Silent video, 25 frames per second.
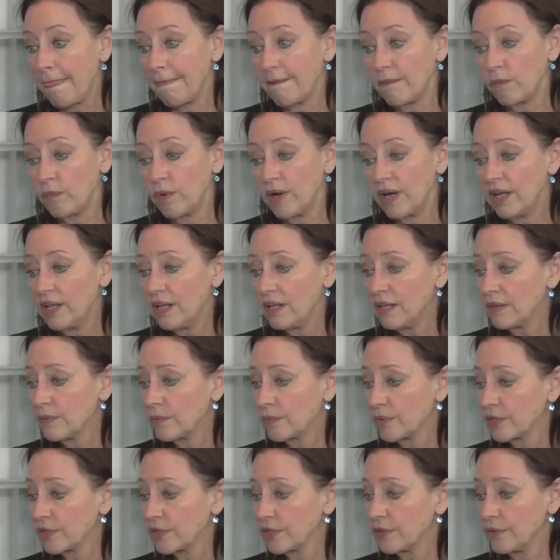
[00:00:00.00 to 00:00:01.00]
Well,
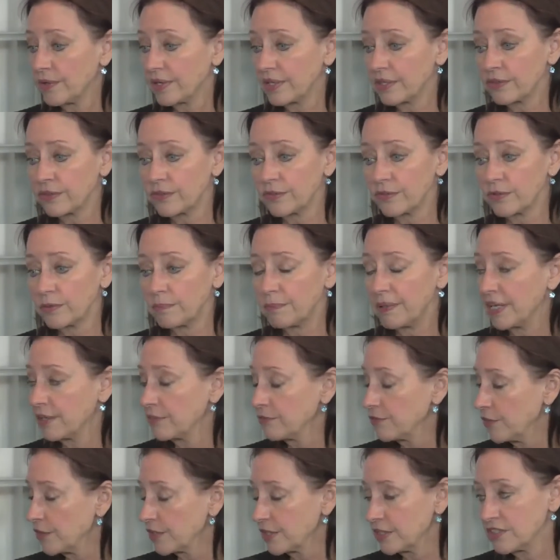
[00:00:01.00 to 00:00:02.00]
we're going through a
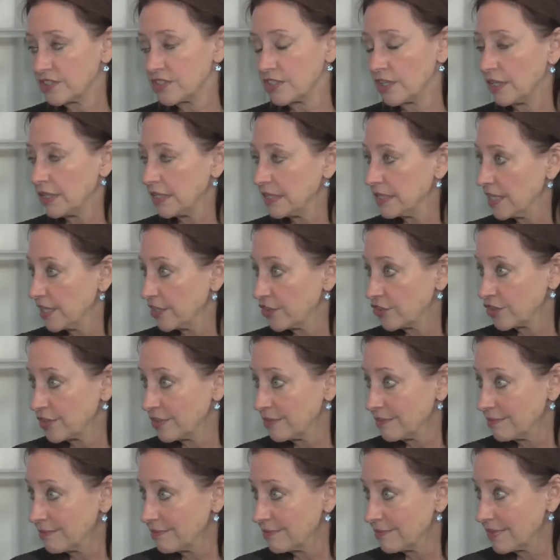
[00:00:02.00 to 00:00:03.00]
painful
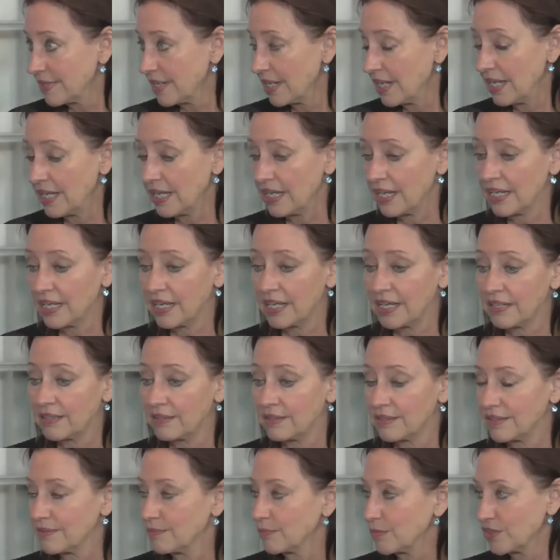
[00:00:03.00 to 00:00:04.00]
consolidation,
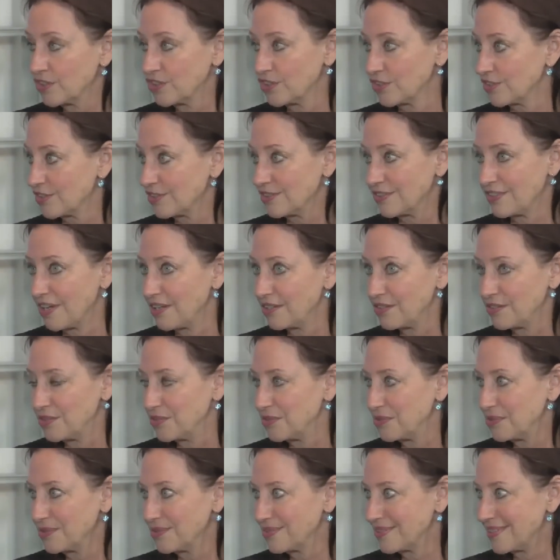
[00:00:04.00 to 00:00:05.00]
and which is not
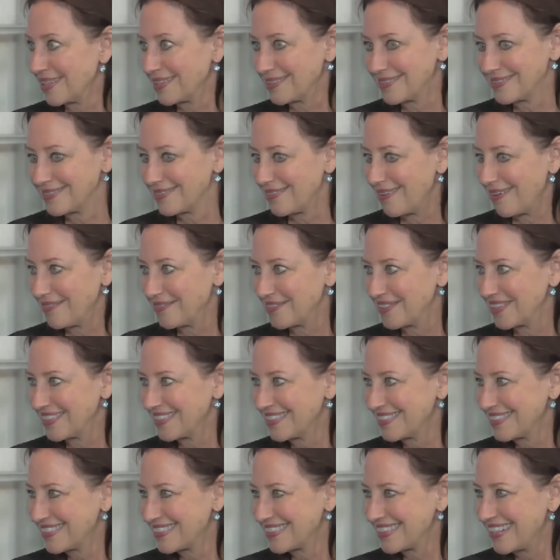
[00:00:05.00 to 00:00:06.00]
news, that's
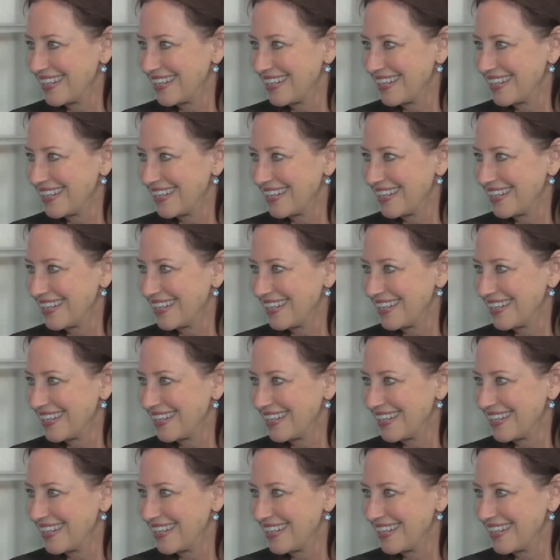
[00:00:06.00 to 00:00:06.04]
obvious.